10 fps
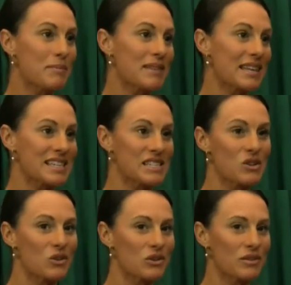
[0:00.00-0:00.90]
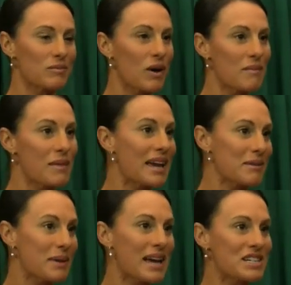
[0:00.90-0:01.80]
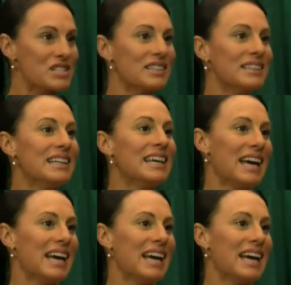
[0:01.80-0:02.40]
but that's not my main passion.